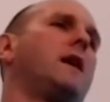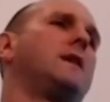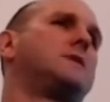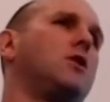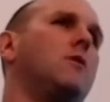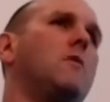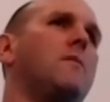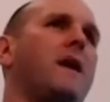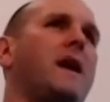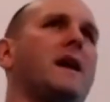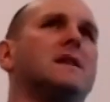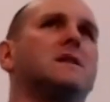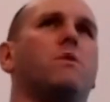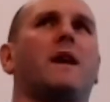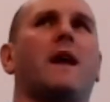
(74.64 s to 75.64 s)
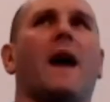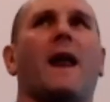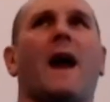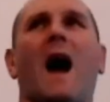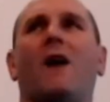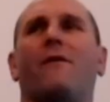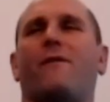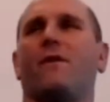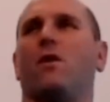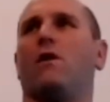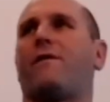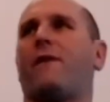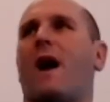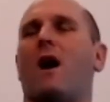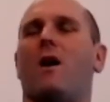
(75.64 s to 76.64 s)
as human beings we get half
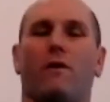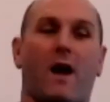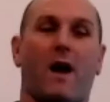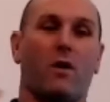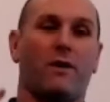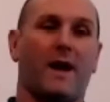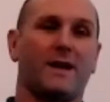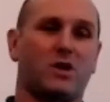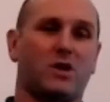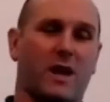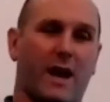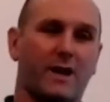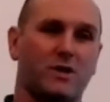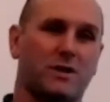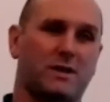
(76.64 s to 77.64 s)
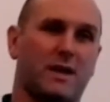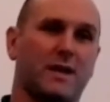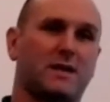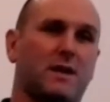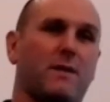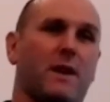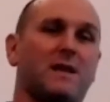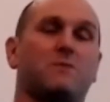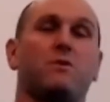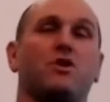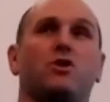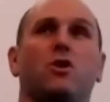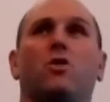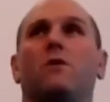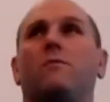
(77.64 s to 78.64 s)
enough out of the education system as we
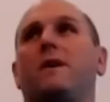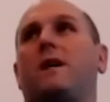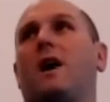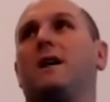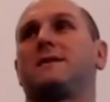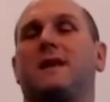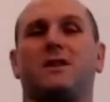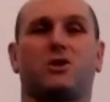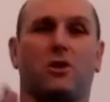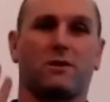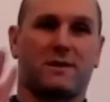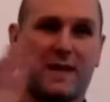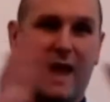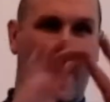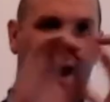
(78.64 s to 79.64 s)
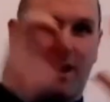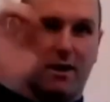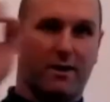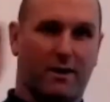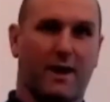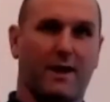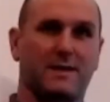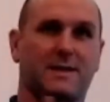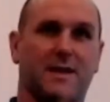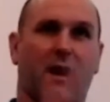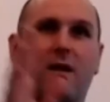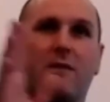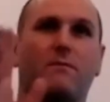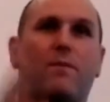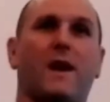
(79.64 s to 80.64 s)
should, because it's just tailored to
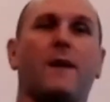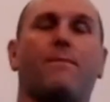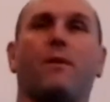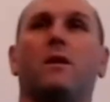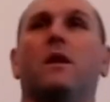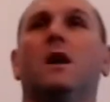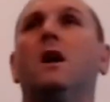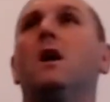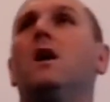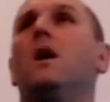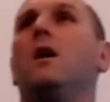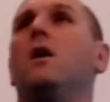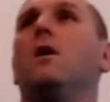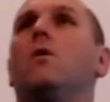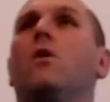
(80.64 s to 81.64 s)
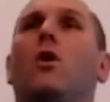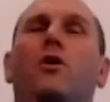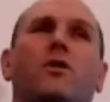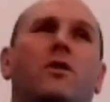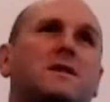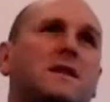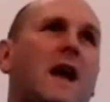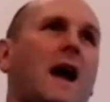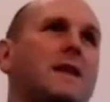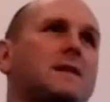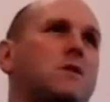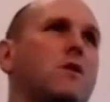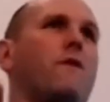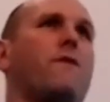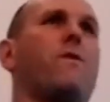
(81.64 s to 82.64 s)
certain people who understand
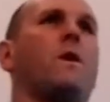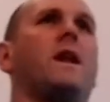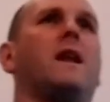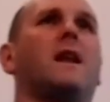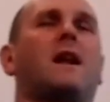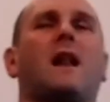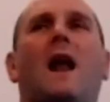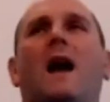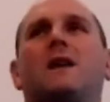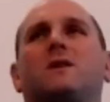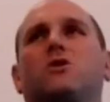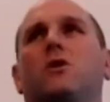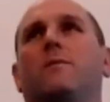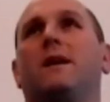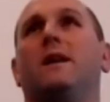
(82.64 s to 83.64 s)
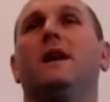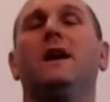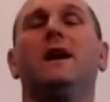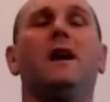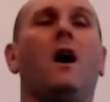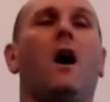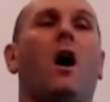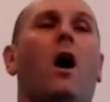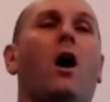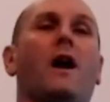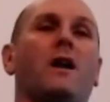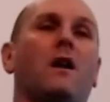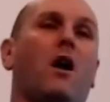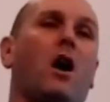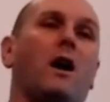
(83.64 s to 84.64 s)
stuff within a classroom. And
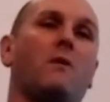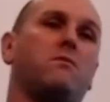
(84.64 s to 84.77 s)
I